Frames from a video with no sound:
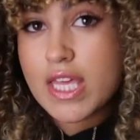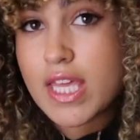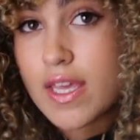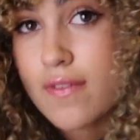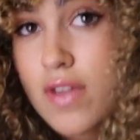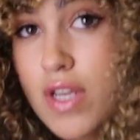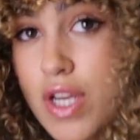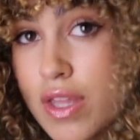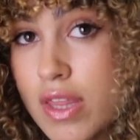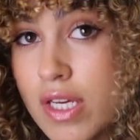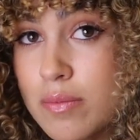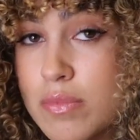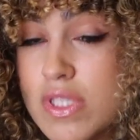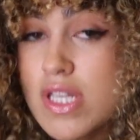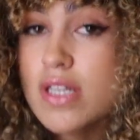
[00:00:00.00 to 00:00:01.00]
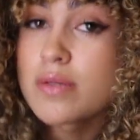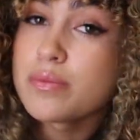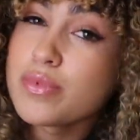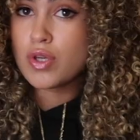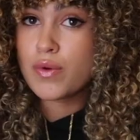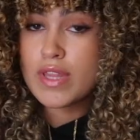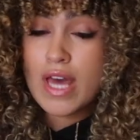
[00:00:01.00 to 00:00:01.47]
give it a thumbs up.
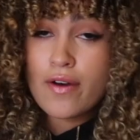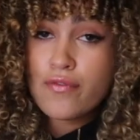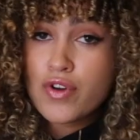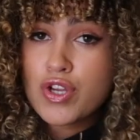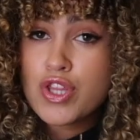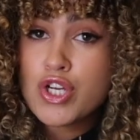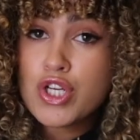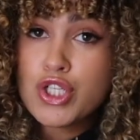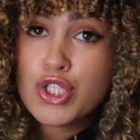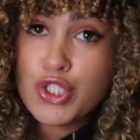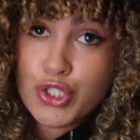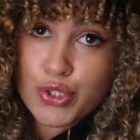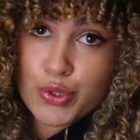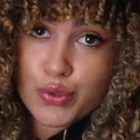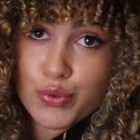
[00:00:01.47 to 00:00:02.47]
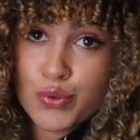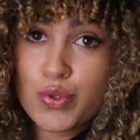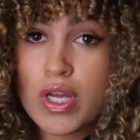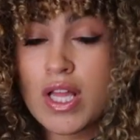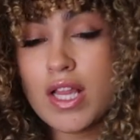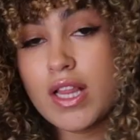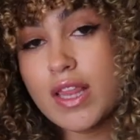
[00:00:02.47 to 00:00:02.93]
So without further ado,
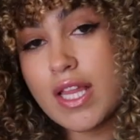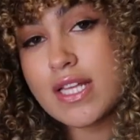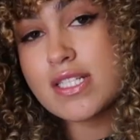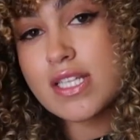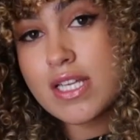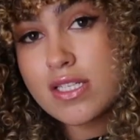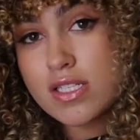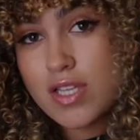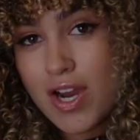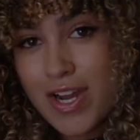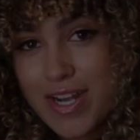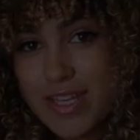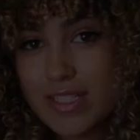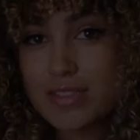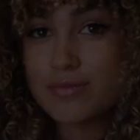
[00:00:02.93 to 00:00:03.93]
let's get started.